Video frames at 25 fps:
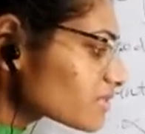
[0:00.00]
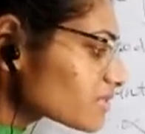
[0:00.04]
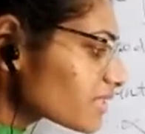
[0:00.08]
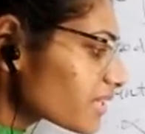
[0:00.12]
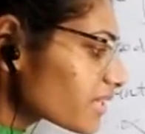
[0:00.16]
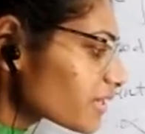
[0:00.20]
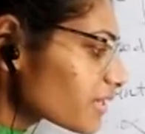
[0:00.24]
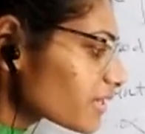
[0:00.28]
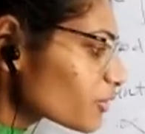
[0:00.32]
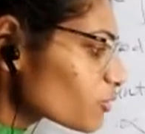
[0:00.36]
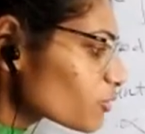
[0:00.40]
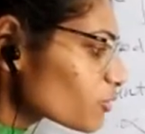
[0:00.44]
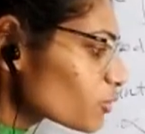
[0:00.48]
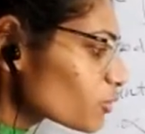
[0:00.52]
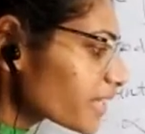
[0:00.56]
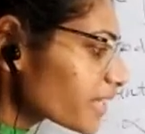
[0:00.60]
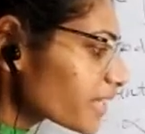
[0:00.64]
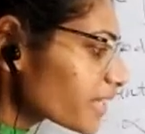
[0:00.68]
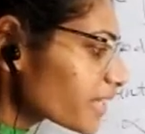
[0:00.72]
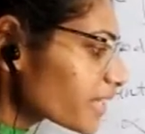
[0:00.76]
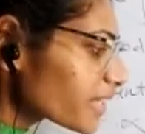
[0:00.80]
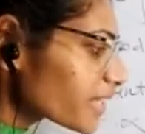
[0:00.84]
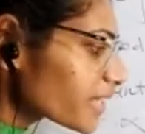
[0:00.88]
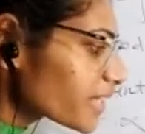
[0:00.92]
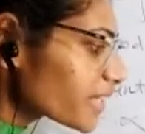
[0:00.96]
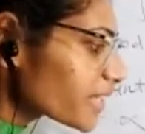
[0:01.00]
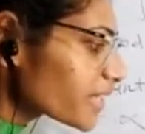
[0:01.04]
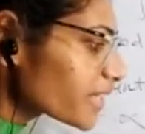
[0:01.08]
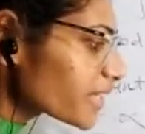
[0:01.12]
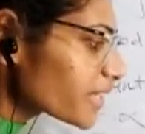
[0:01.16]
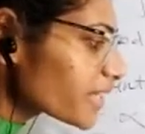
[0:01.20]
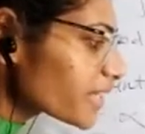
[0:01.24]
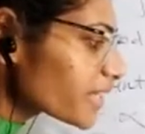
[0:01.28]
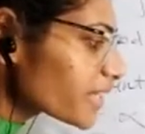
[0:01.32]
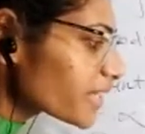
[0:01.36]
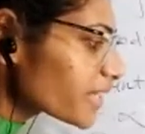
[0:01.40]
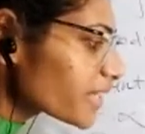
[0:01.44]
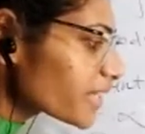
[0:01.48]
into 10 raised to
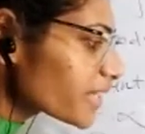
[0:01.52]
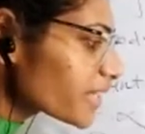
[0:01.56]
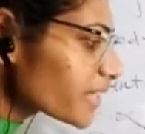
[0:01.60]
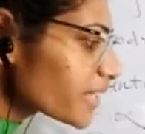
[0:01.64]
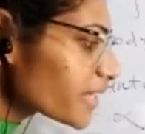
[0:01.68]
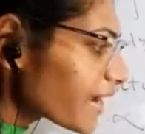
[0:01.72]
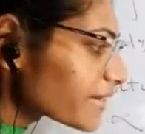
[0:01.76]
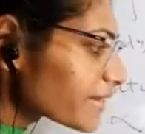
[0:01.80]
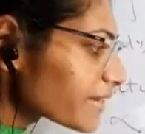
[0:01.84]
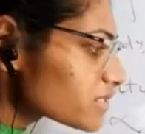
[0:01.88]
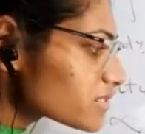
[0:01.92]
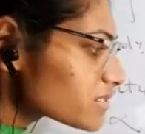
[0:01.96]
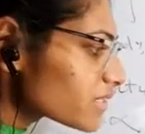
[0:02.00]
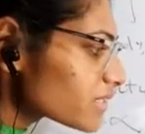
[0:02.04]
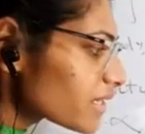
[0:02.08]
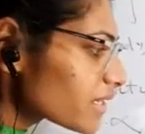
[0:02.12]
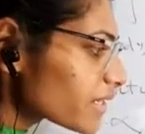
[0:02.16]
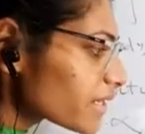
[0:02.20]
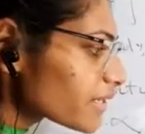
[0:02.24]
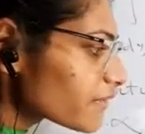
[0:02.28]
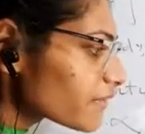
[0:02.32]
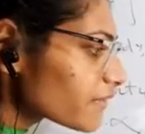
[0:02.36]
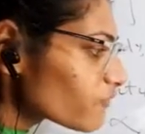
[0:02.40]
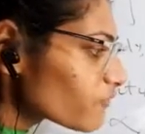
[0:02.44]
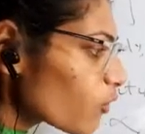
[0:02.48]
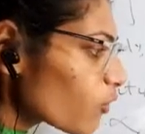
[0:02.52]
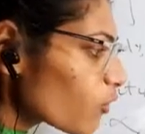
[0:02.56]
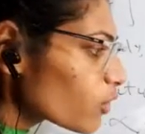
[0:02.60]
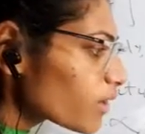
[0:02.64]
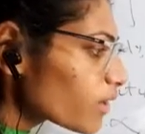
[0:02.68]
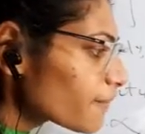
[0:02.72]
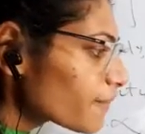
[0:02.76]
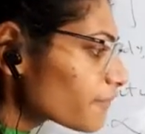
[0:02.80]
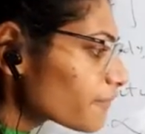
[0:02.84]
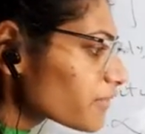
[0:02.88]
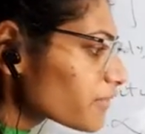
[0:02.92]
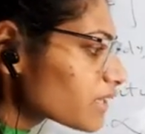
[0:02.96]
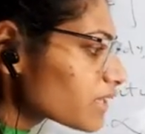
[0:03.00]
power minus 34
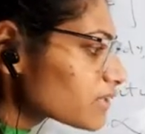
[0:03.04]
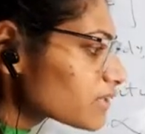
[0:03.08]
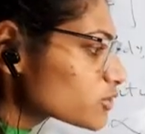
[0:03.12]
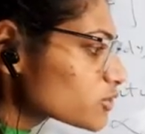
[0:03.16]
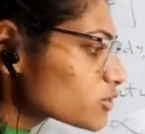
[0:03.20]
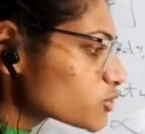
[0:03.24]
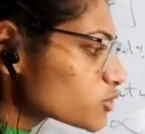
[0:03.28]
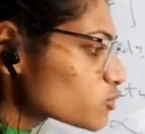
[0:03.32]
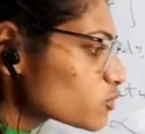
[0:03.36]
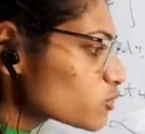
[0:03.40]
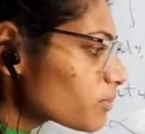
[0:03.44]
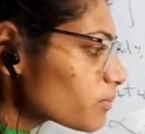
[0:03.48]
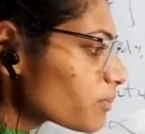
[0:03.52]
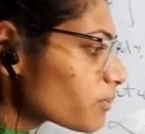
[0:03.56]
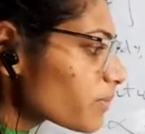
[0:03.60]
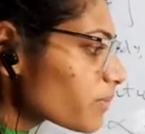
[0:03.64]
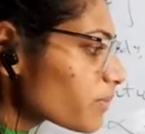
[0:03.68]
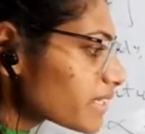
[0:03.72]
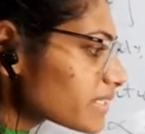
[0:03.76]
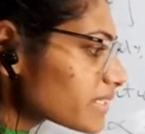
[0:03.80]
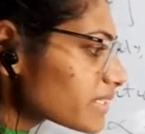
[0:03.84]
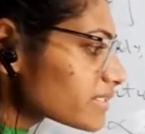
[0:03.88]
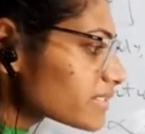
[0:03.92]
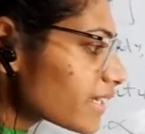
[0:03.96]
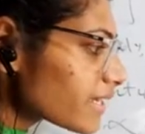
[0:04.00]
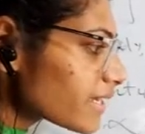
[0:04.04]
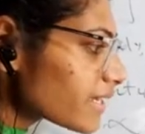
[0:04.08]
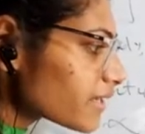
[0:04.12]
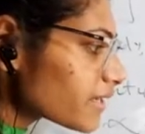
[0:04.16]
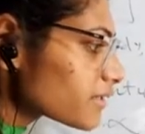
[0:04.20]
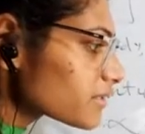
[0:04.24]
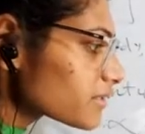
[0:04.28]
joule per second.